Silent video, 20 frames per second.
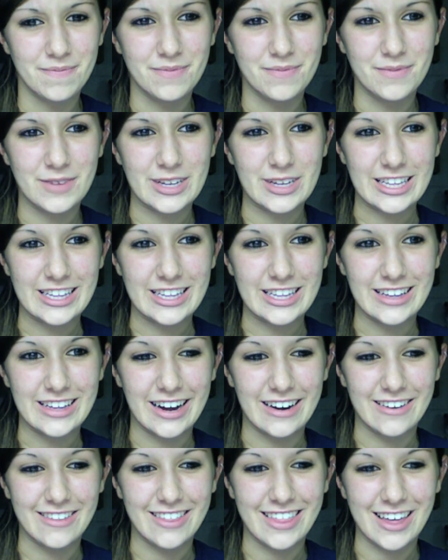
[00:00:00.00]
really
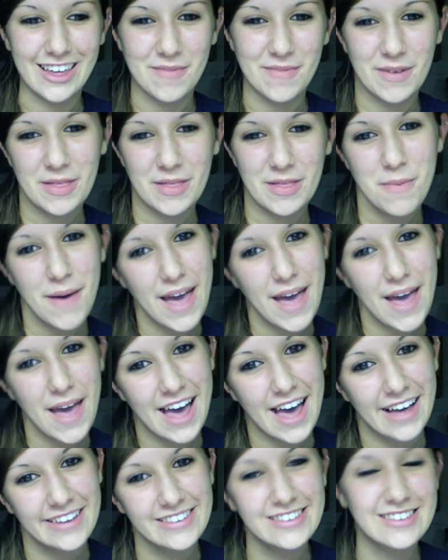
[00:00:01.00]
I don't know think about the
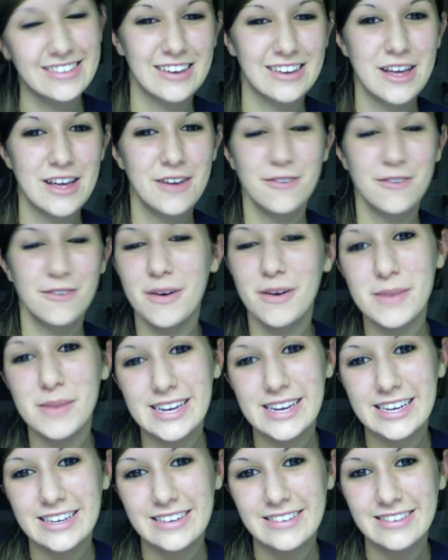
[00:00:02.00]
past,
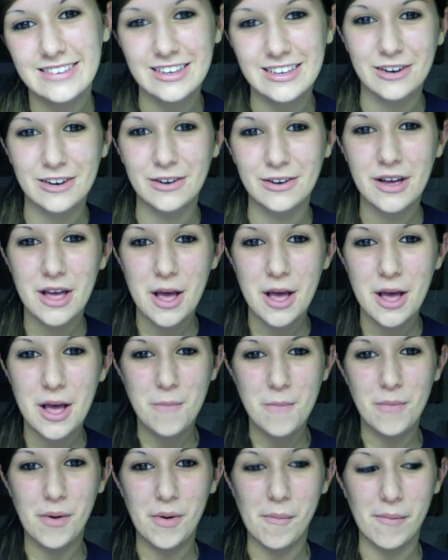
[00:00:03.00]
reminisce, you know.
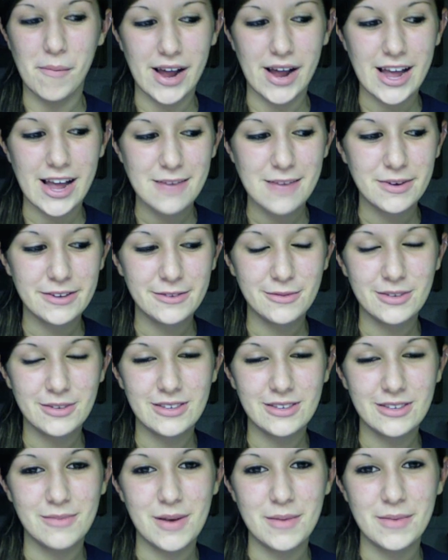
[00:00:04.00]
But my most
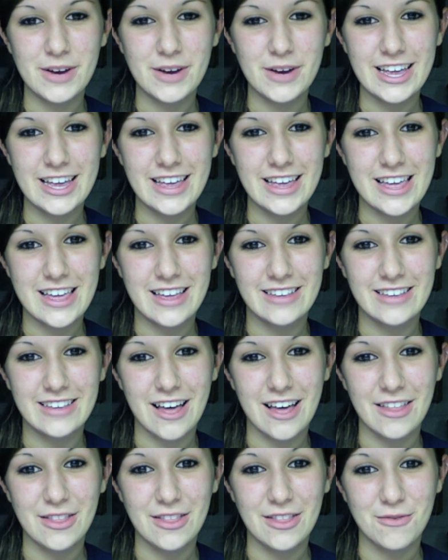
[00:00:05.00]
missed memory is
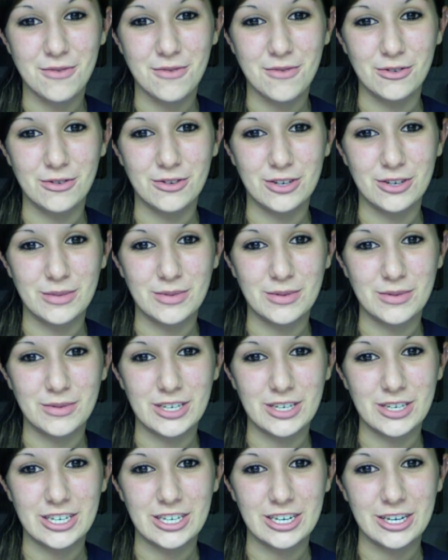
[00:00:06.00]
the road trips
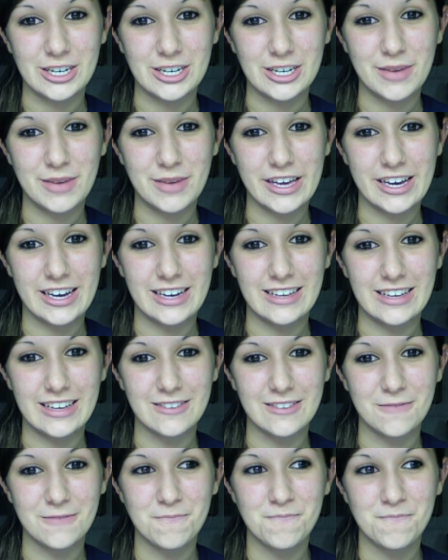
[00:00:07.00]
we took because
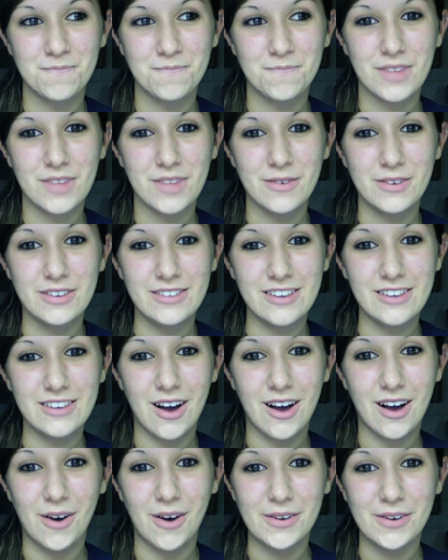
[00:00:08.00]
we used to
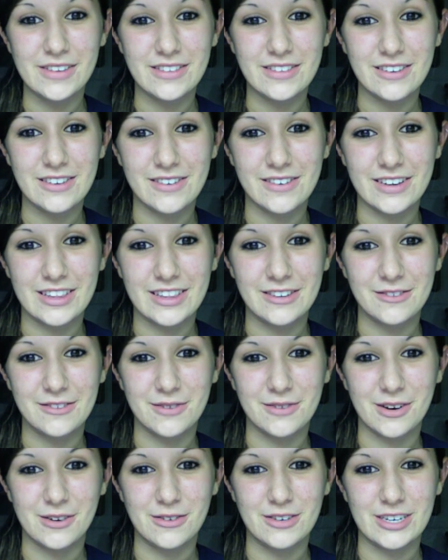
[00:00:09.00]
always go on these
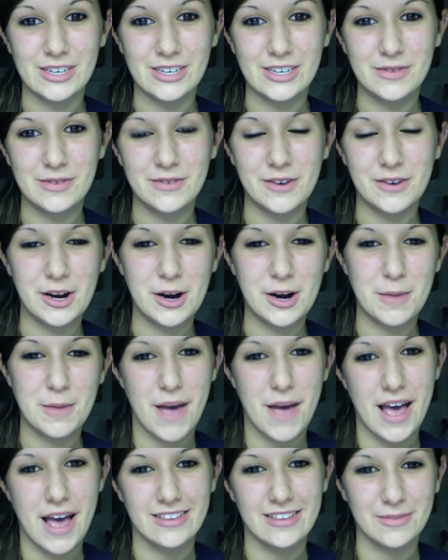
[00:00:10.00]
road trips for
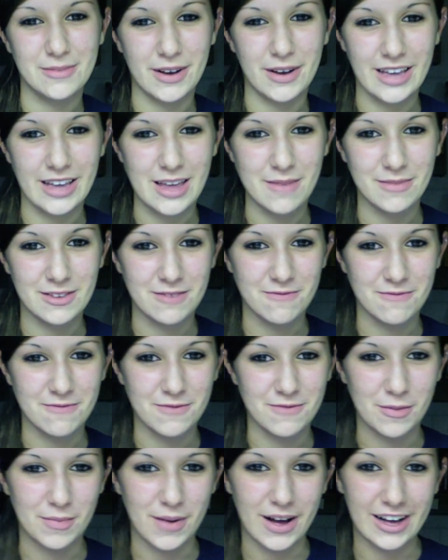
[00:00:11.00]
basketball games and
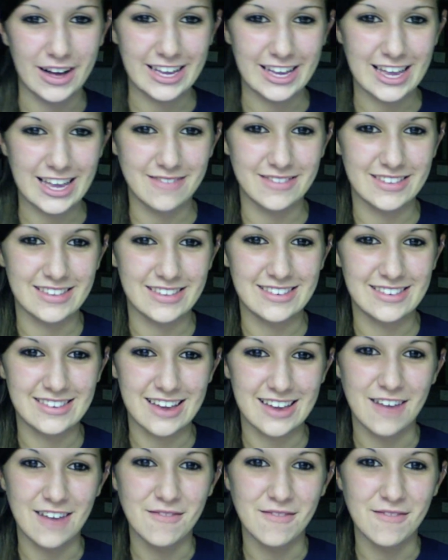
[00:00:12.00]
football games and
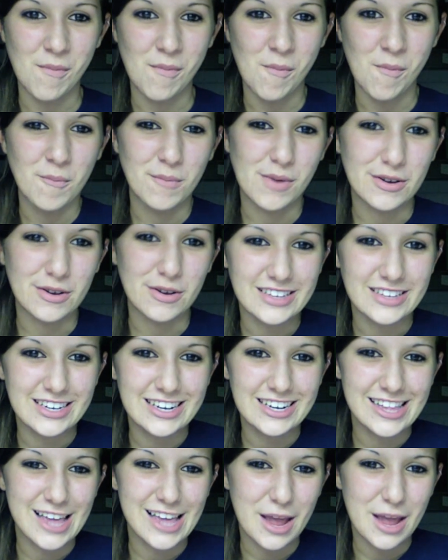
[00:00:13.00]
stuff mostly
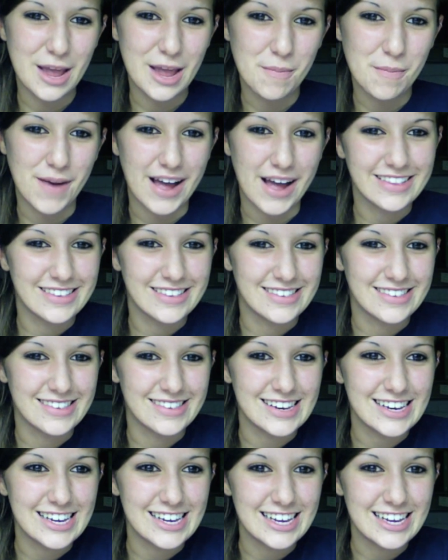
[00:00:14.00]
to like Pine
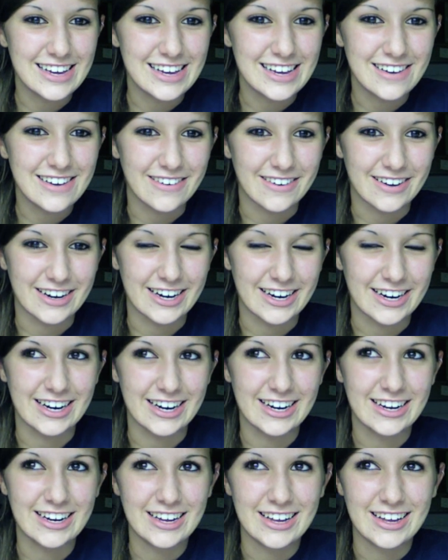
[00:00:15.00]
City
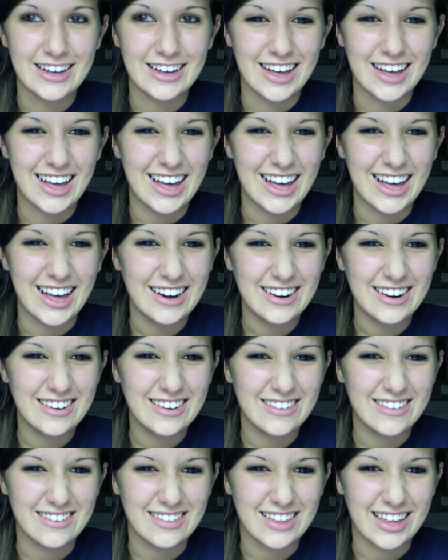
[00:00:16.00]
or I don't
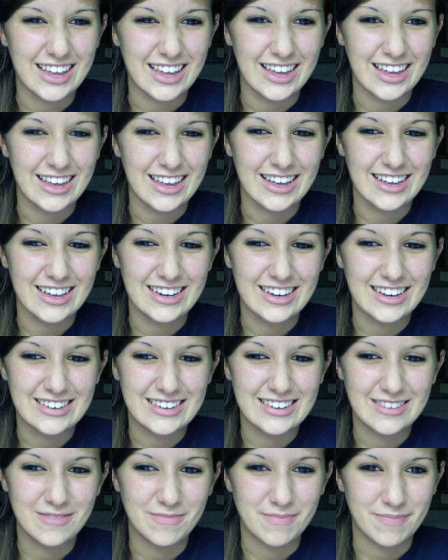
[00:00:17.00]
know, like
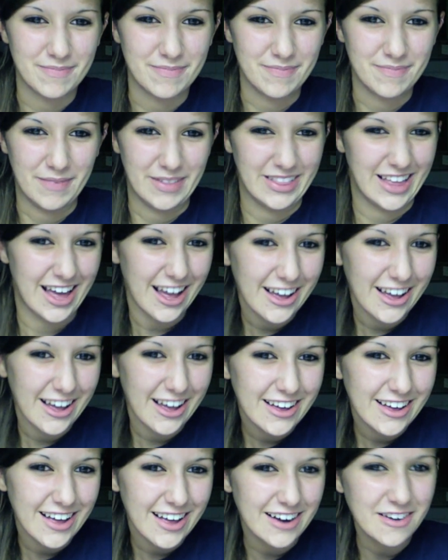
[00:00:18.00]

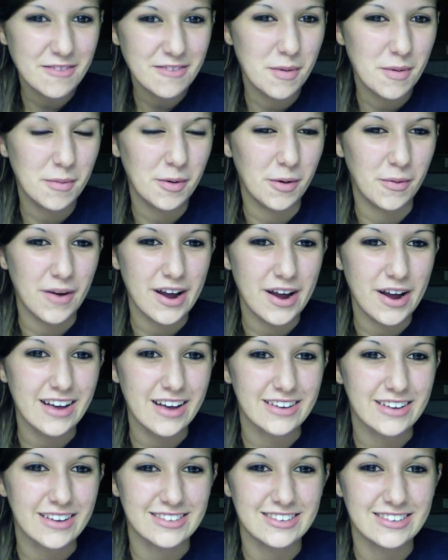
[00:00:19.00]
Milaca? I don't remember where
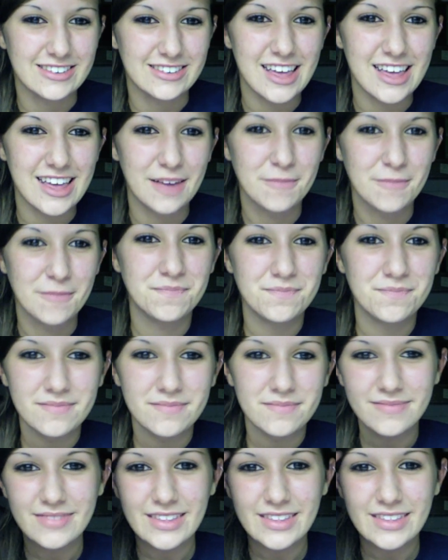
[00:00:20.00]
else. Just like,
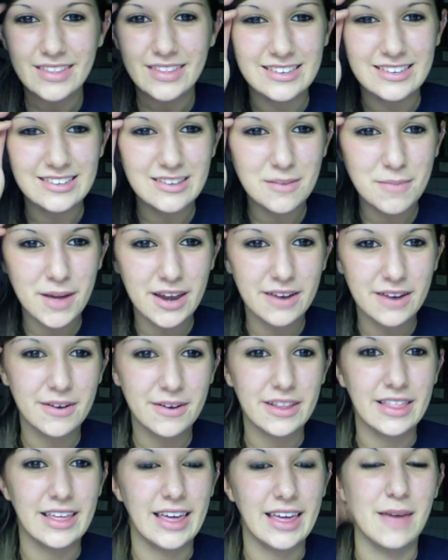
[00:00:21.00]
just depending
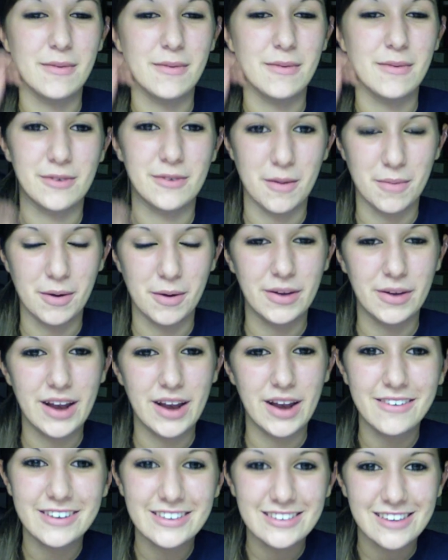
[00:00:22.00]
where the games were, but we'd
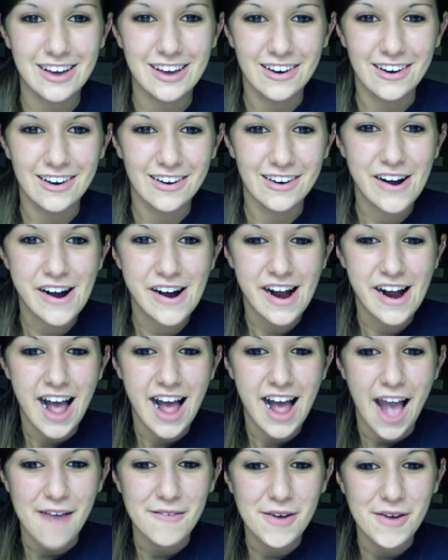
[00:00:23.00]
always go
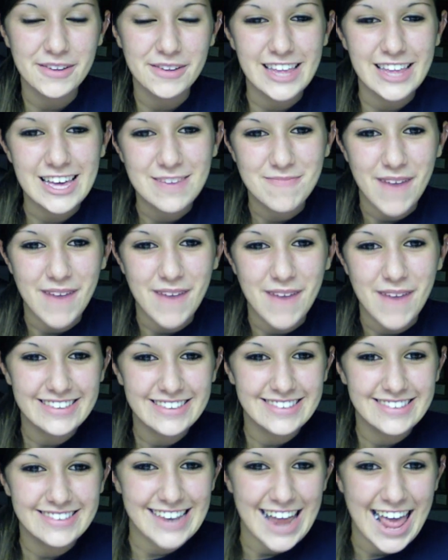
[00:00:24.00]
and we would like buy
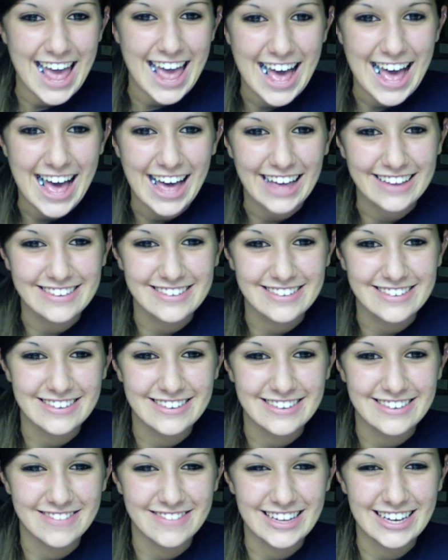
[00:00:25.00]
snacks or
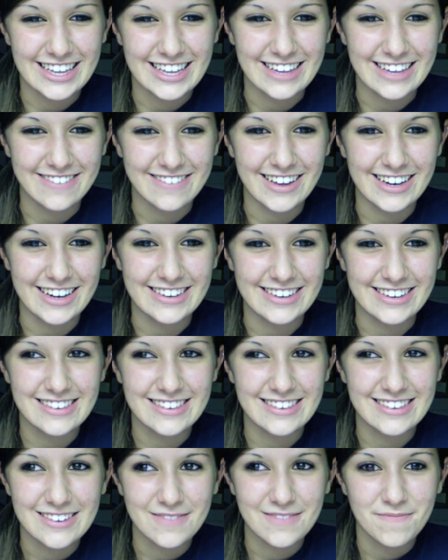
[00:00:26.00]
something and then we just
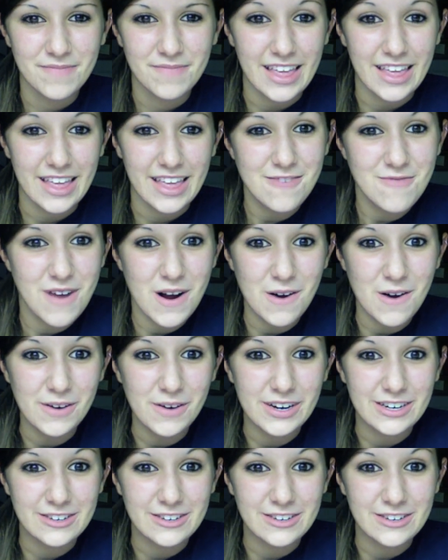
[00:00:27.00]
hit the road